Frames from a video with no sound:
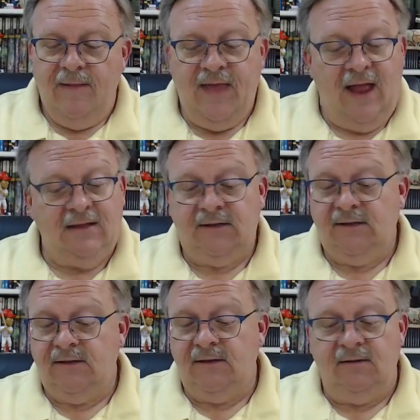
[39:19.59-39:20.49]

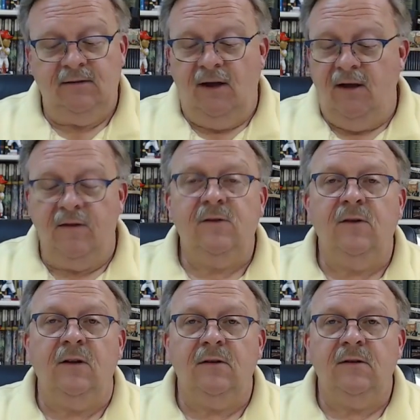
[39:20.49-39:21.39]
That's all it
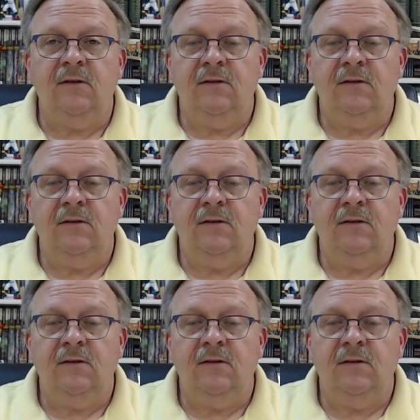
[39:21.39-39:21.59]
took.